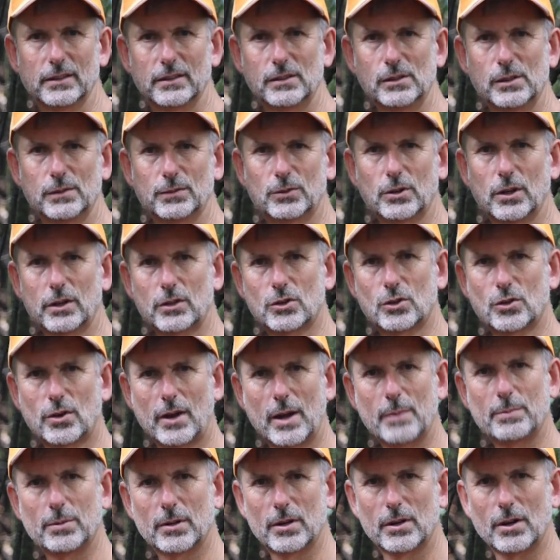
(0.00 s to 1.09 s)
You've got to
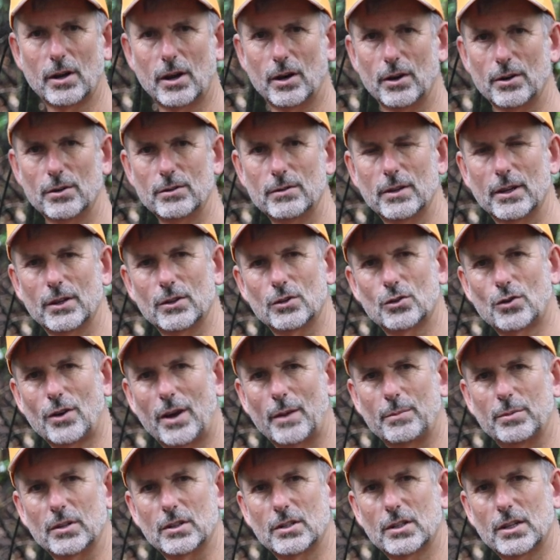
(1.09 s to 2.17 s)
trap and know and
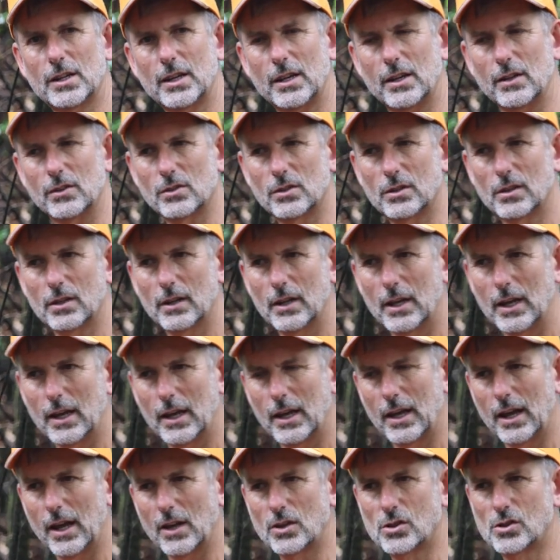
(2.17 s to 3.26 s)
trap and
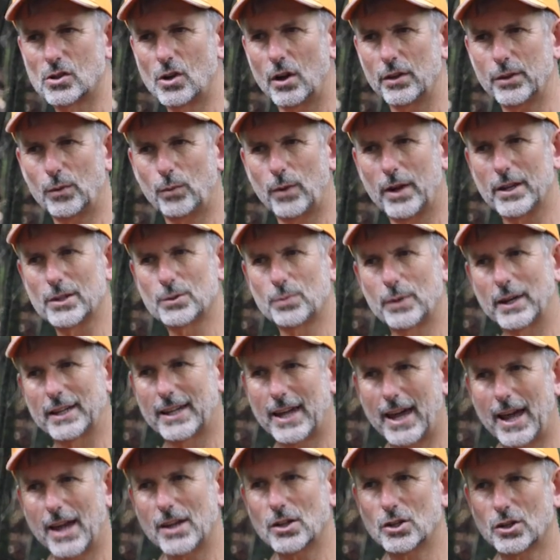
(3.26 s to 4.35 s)
test. It's not the ones we're
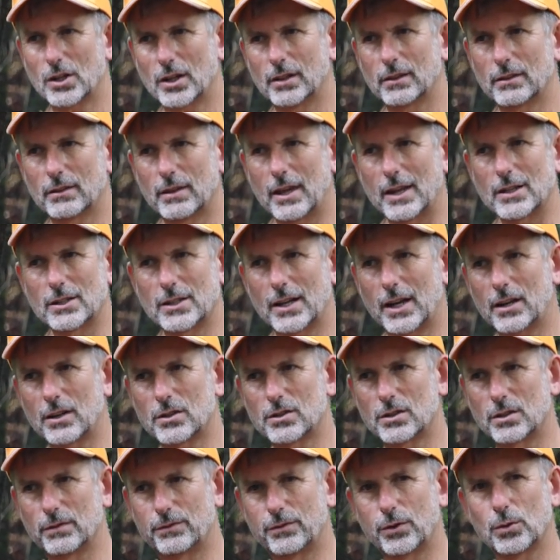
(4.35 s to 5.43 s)
catching that tell
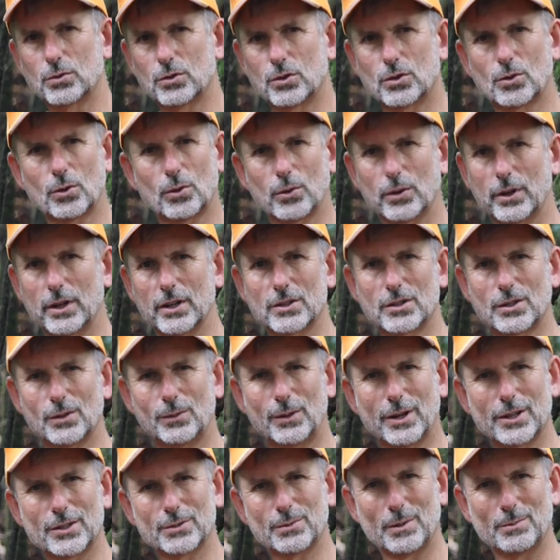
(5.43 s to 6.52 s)
us the full story, it's the
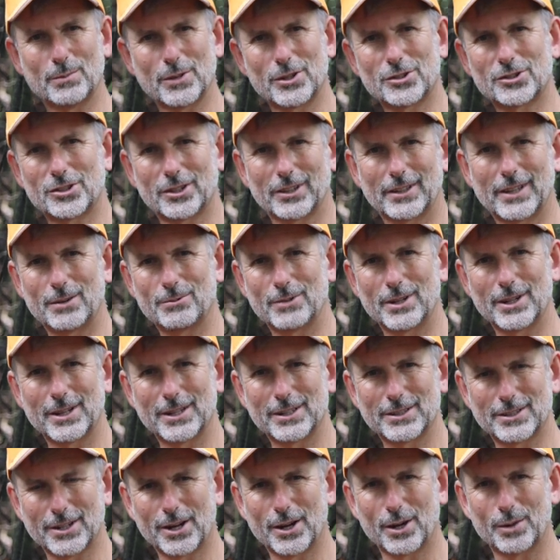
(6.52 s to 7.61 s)
ones we're missing that we
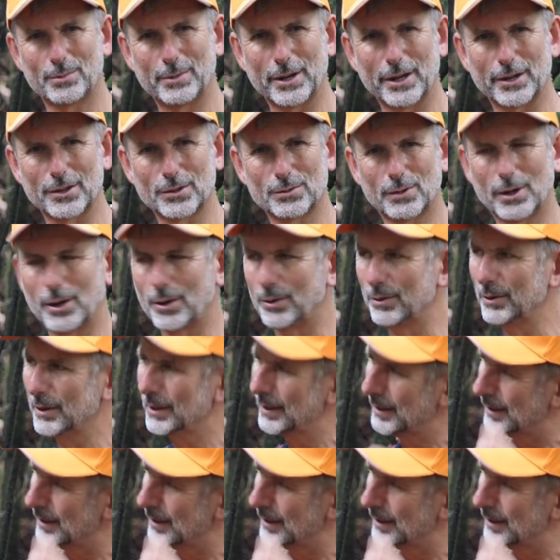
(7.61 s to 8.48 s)
need to know about as well.